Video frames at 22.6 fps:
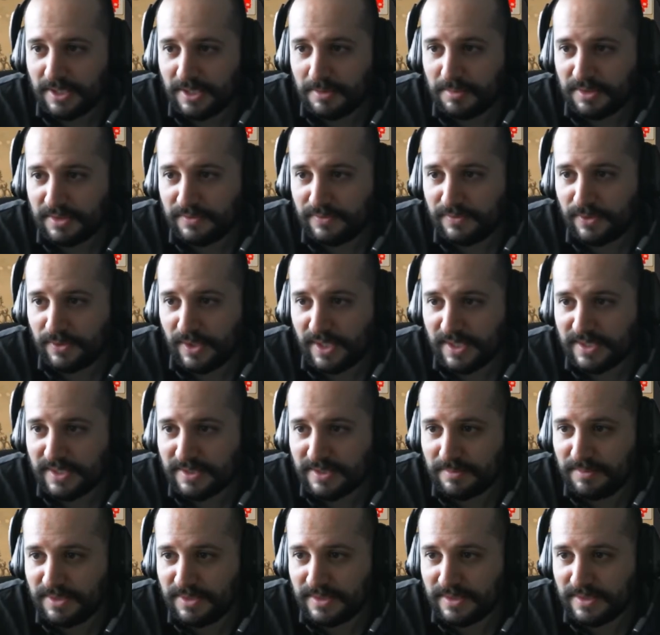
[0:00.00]
But if you
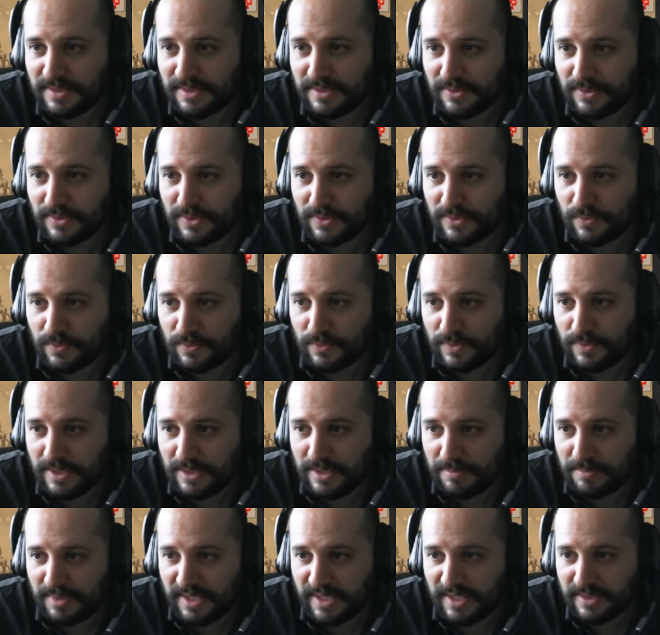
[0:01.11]
ask me, this looks really
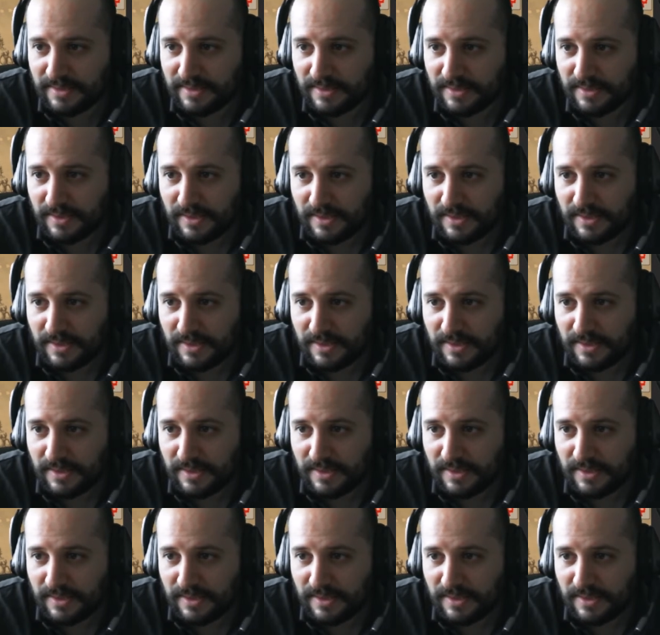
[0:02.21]
bad.